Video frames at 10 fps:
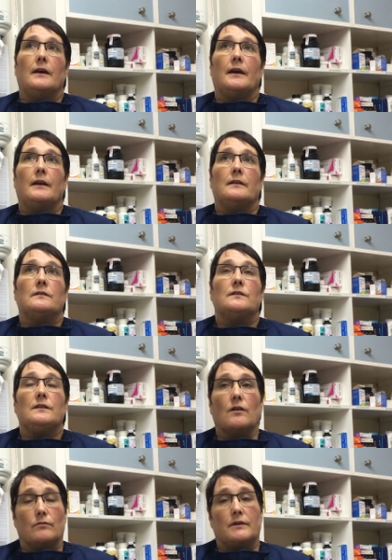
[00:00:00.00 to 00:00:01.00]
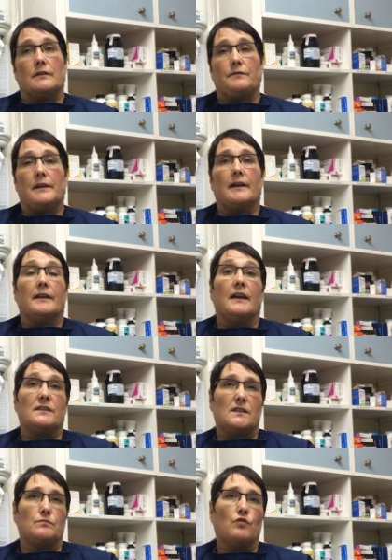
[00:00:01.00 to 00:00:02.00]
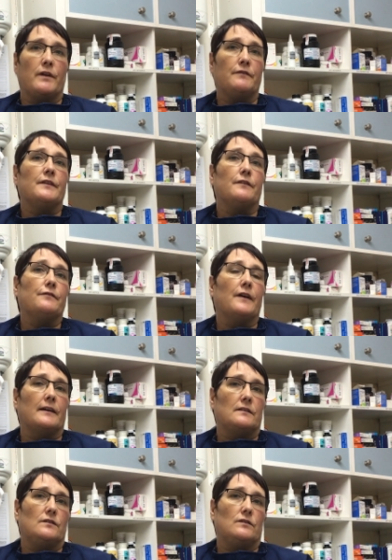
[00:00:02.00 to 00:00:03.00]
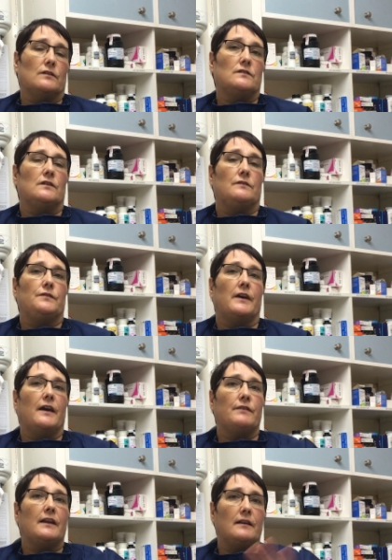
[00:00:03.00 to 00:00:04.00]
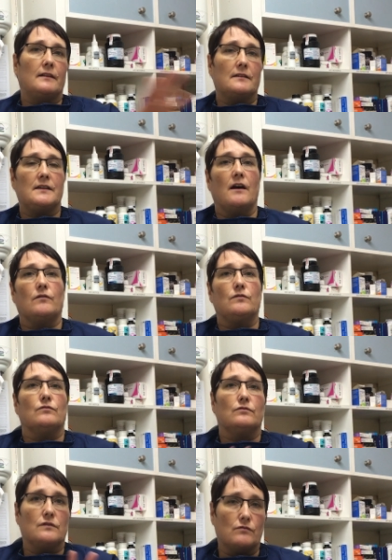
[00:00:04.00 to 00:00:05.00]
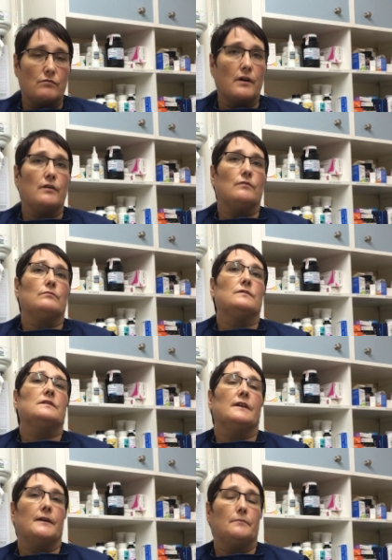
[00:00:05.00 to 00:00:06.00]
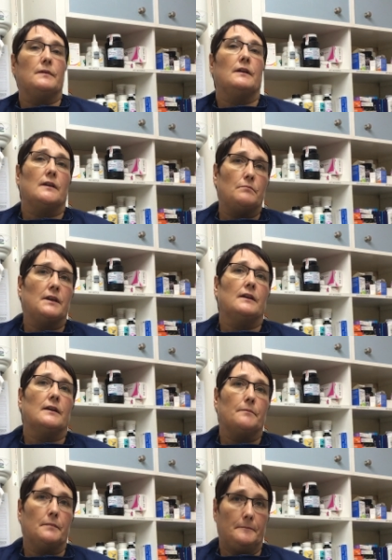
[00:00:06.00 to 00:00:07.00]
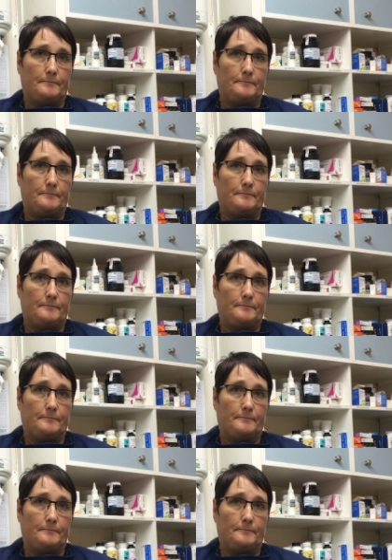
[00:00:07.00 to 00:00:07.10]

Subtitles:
And yeah, with the feline AIDS, it's more if they fight, you know, so if you have a cat that's outdoors or roams, they can pick it up.